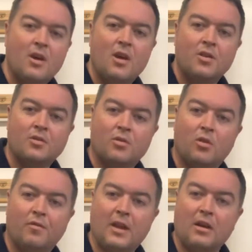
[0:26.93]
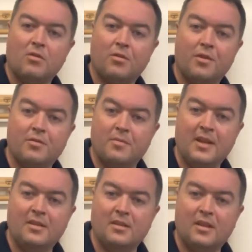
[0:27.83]
So hopefully I'll go through some
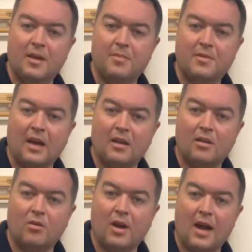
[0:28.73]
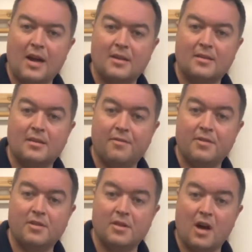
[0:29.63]
hints and tips that'll look at
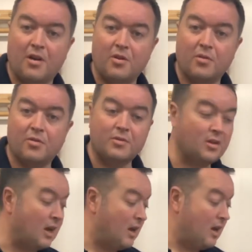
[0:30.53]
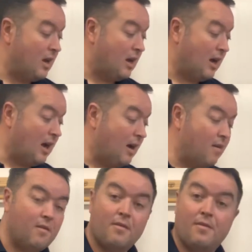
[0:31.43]
different scenarios
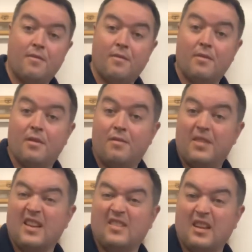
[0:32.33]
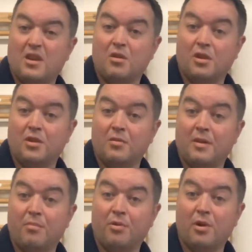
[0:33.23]
of things that you can do to
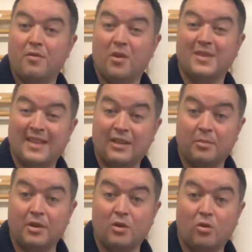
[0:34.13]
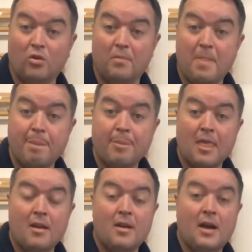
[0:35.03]
improve your setup at home,
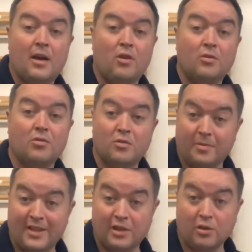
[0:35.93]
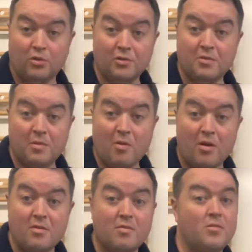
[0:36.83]
and also some of the don'ts we
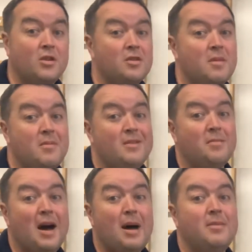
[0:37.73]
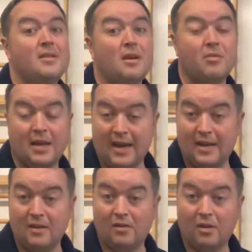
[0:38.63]
want, which is maybe some habits that we get
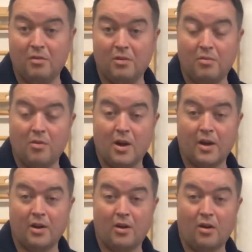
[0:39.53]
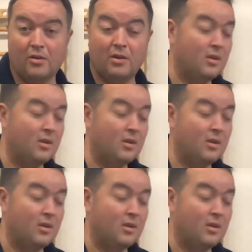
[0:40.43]
into with working on